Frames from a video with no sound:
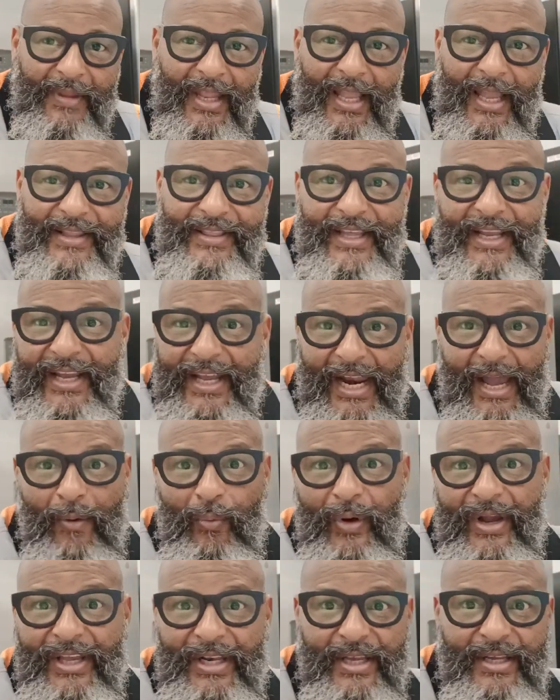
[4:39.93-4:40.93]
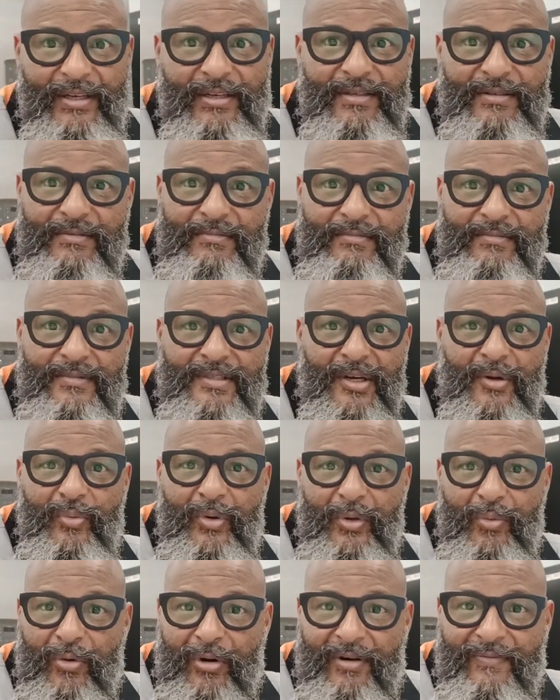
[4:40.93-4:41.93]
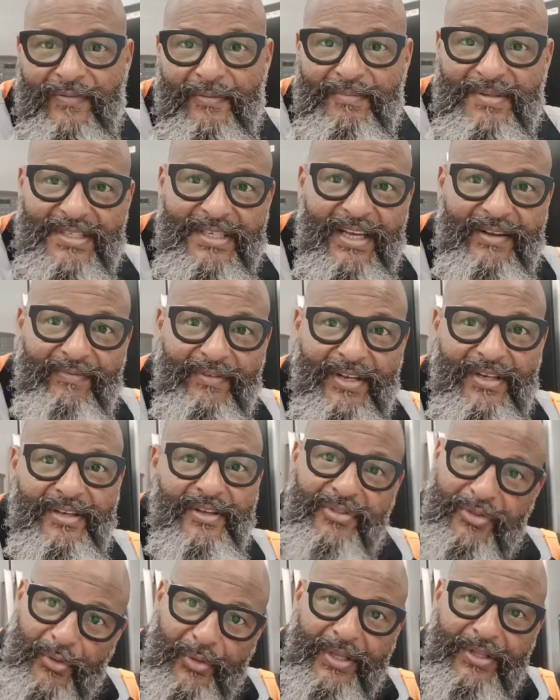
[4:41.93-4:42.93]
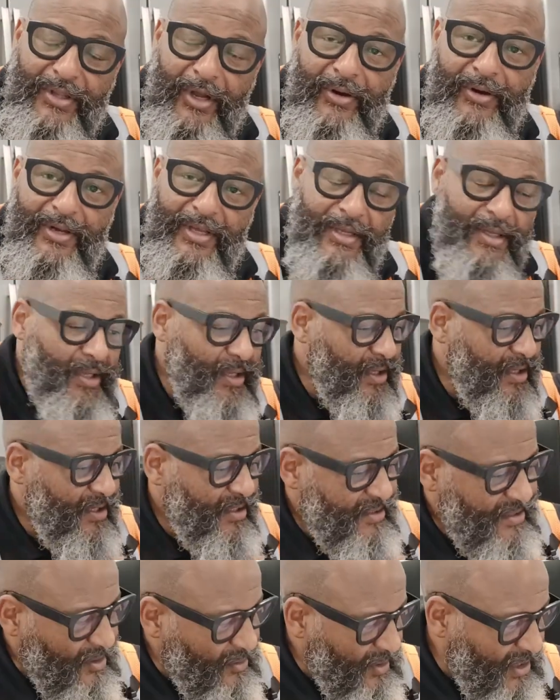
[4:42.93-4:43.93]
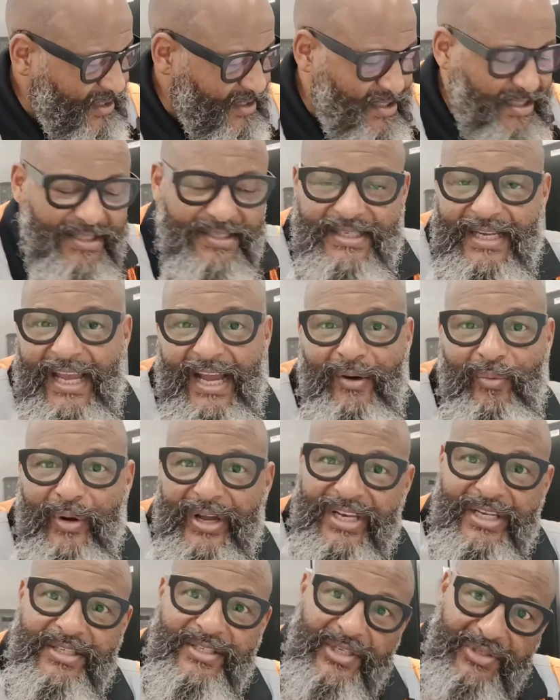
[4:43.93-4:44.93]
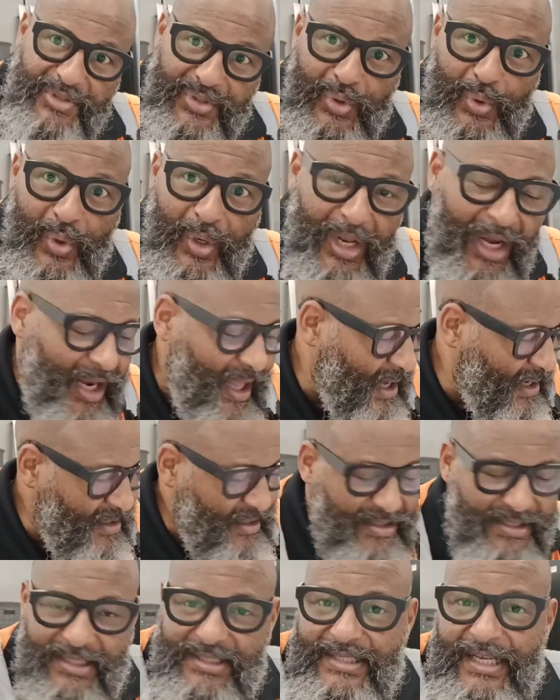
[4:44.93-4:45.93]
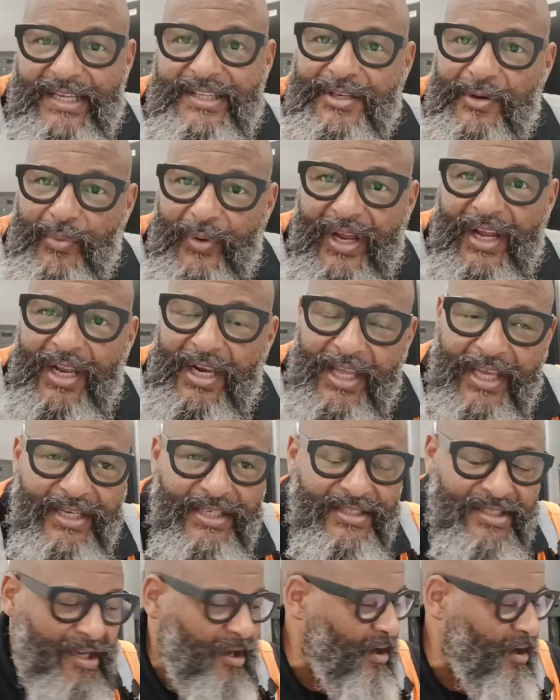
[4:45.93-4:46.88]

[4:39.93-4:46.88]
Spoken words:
and then I waited. So we worked from 7 to 3:30. So let's just say I waited till 2 o'clock to take the regulators